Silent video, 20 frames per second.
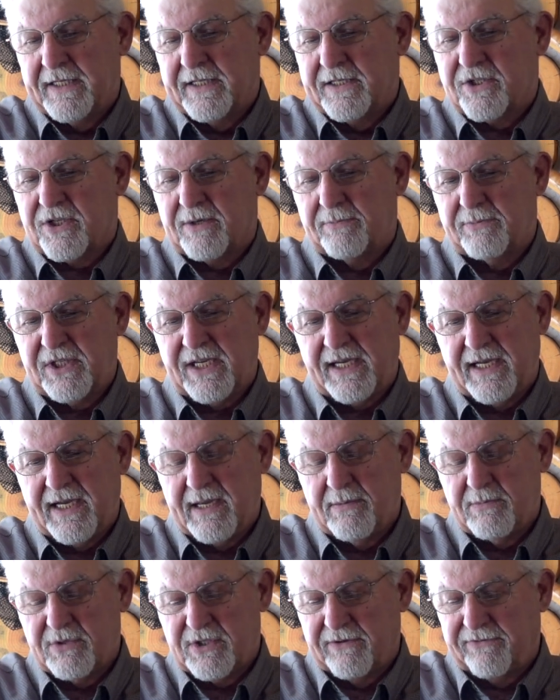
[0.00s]

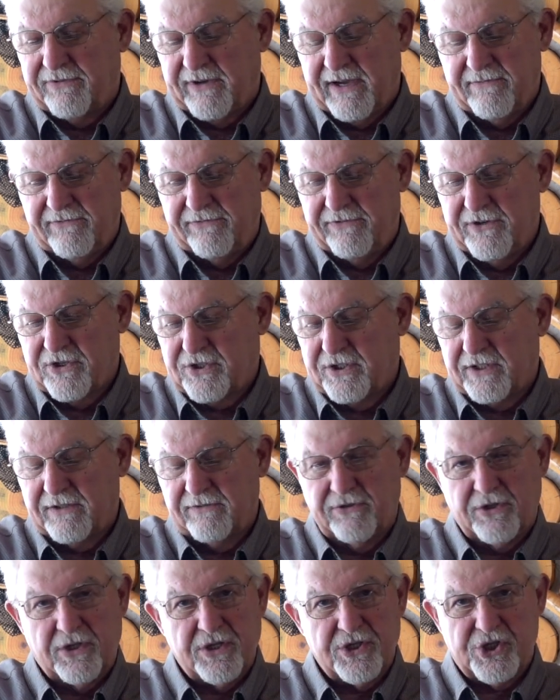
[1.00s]
Sometimes if I'm fishing
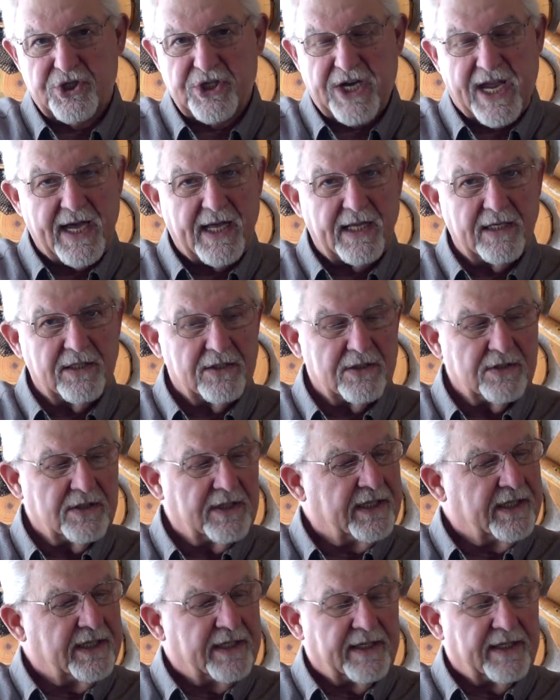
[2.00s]
very shallow,